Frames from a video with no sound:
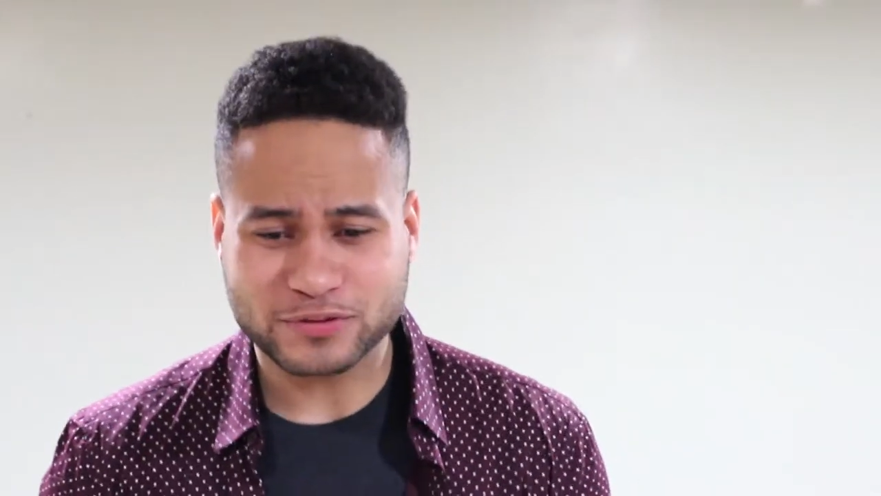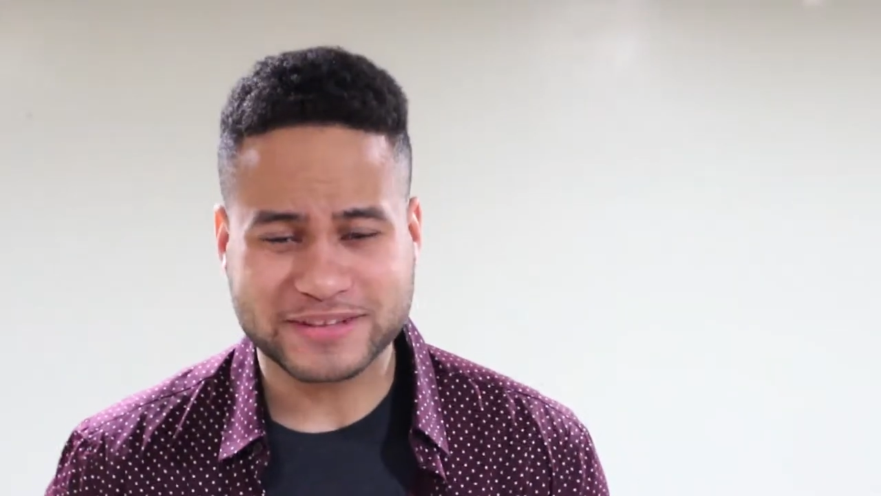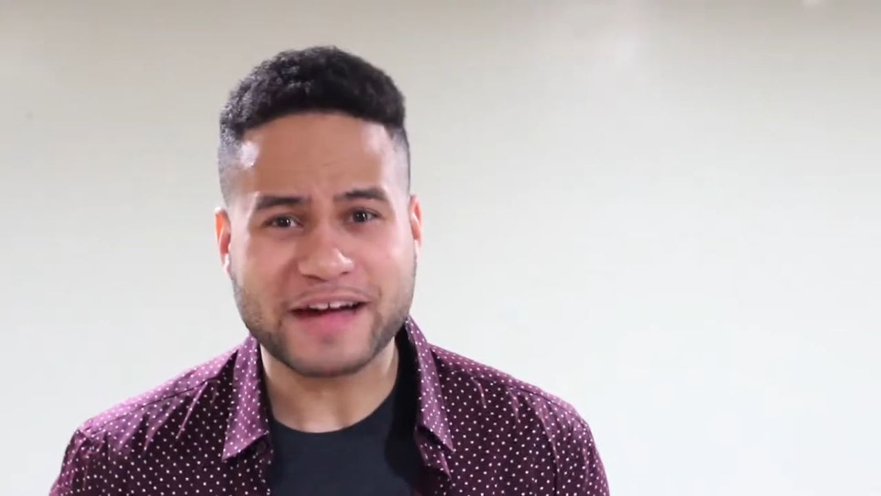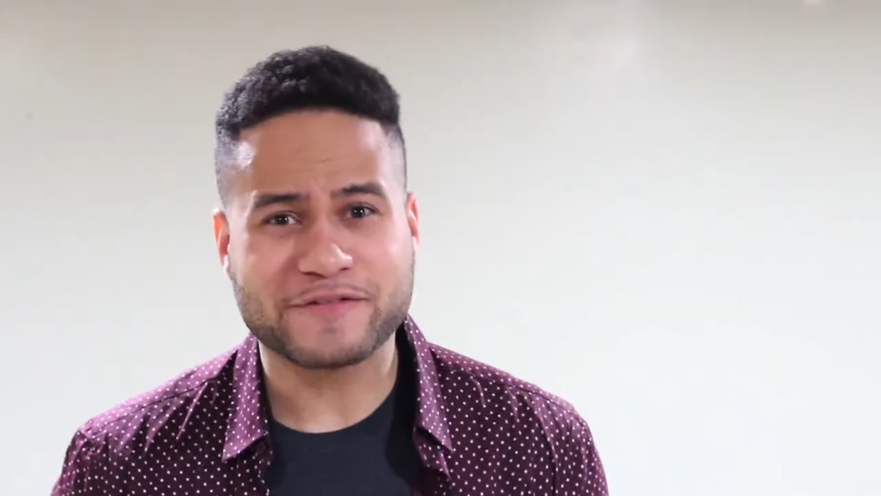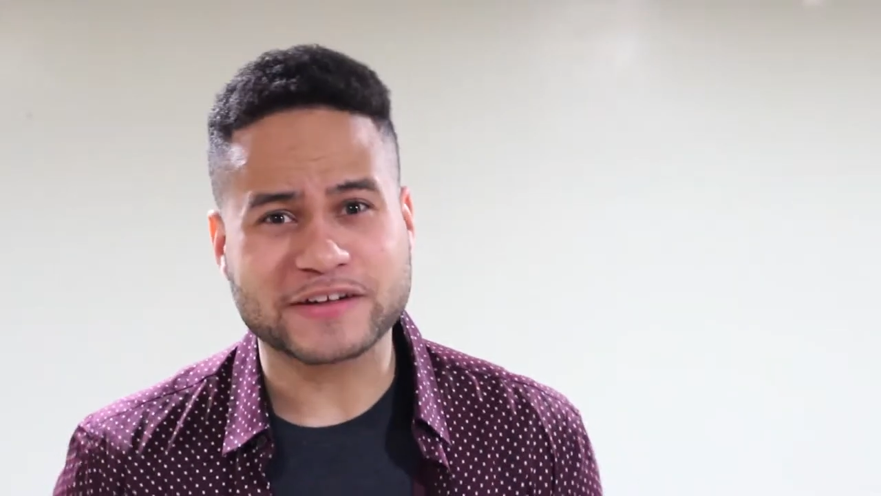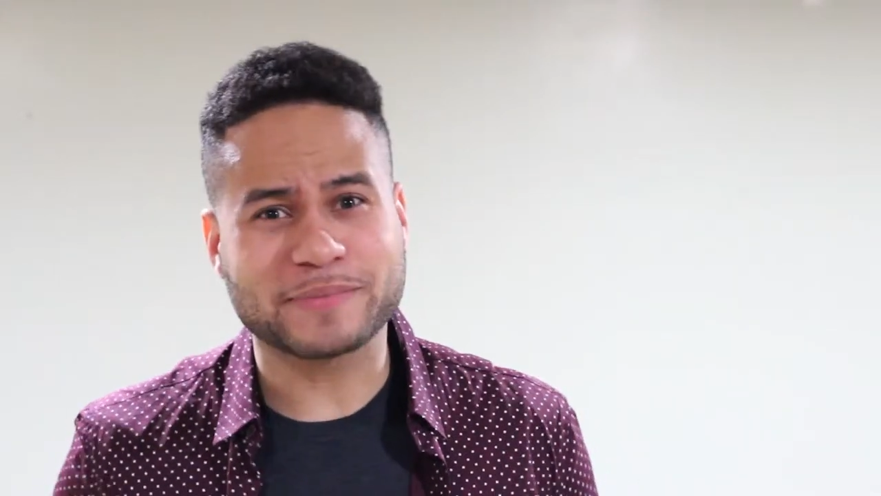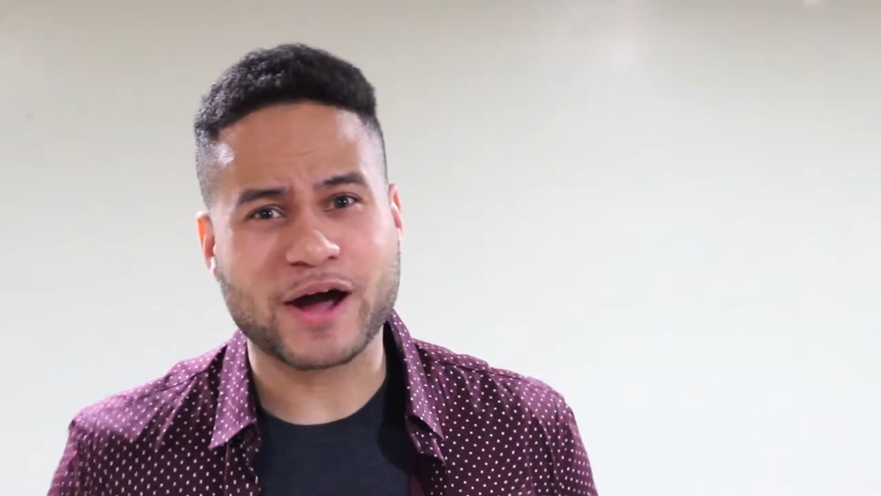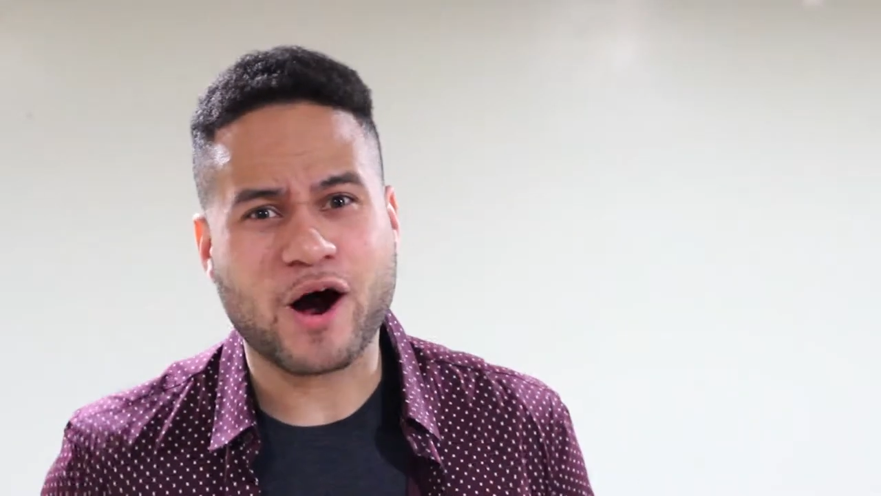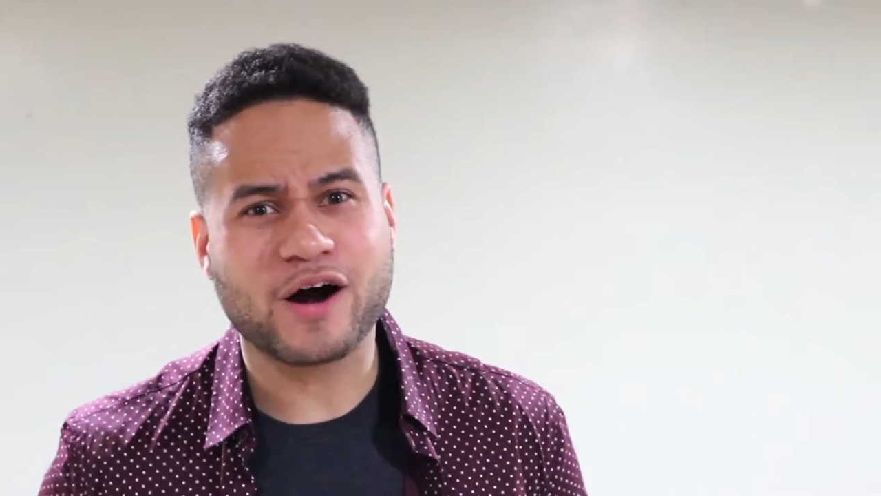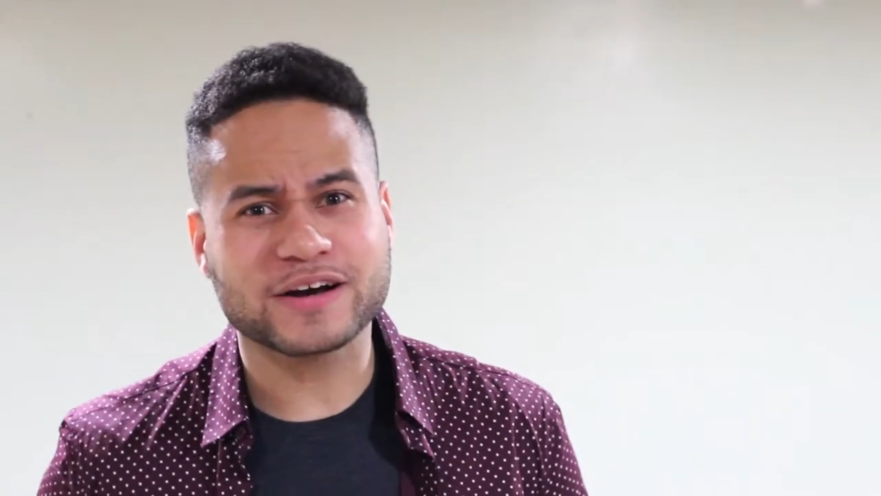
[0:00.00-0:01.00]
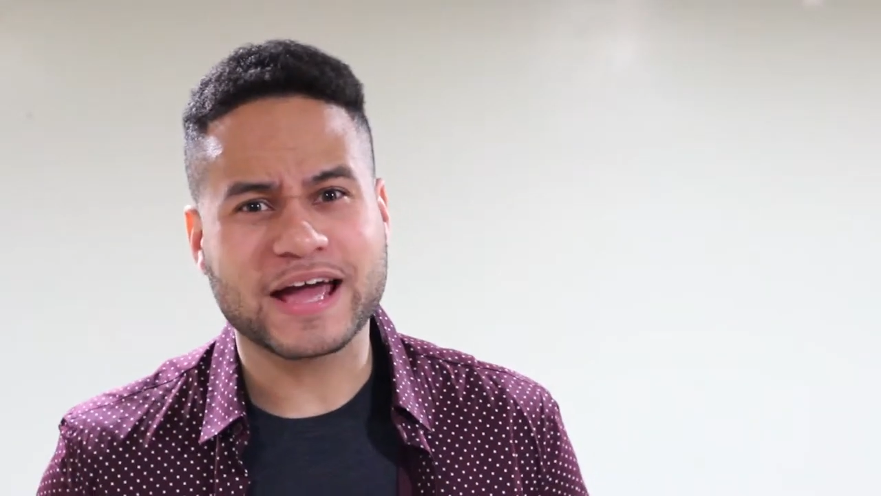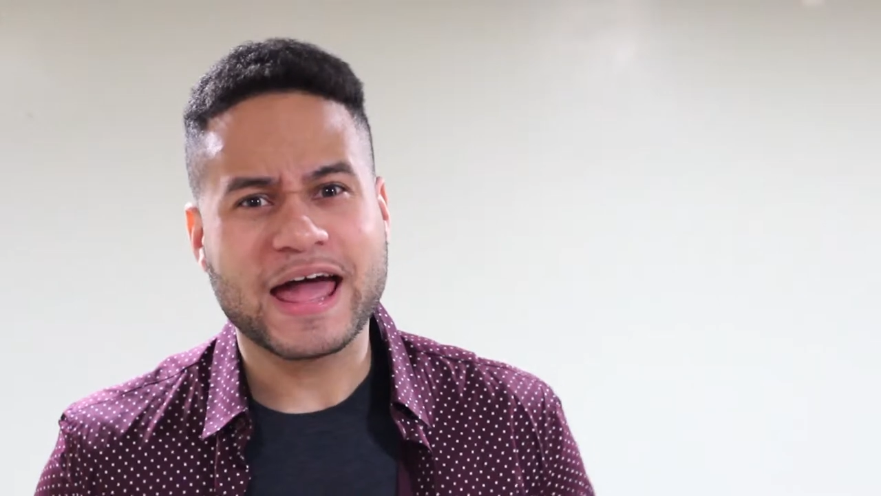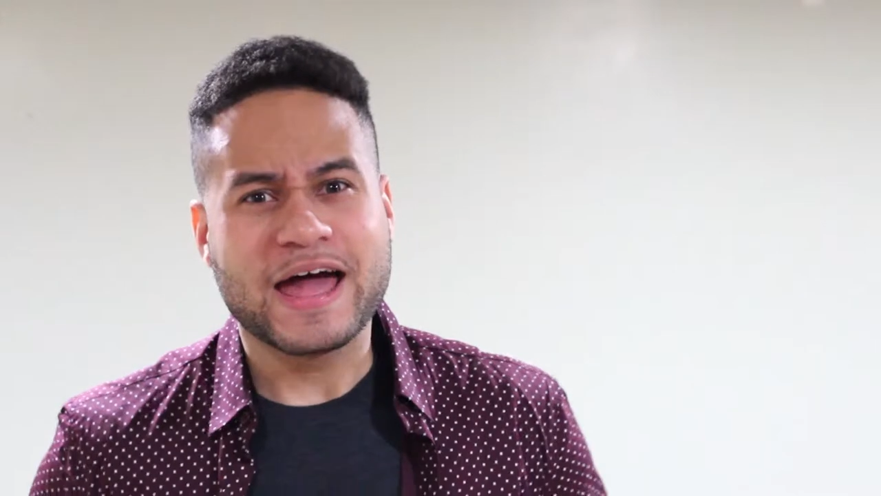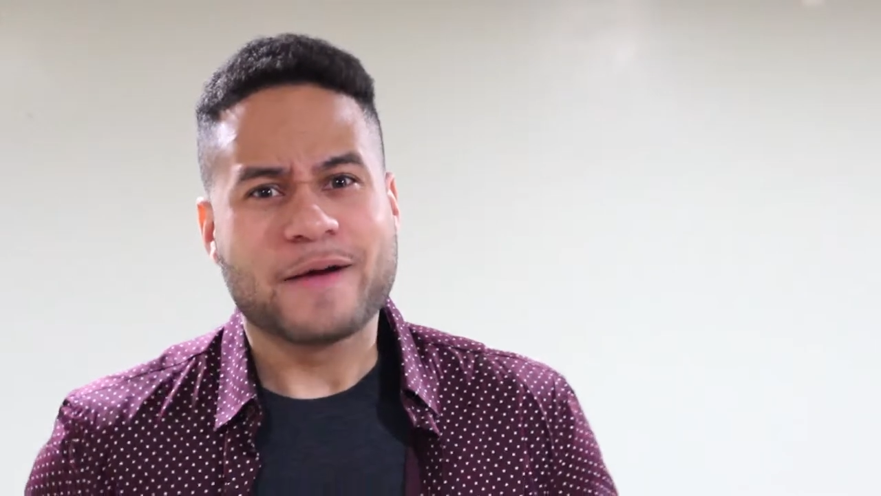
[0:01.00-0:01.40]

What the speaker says: death as my heart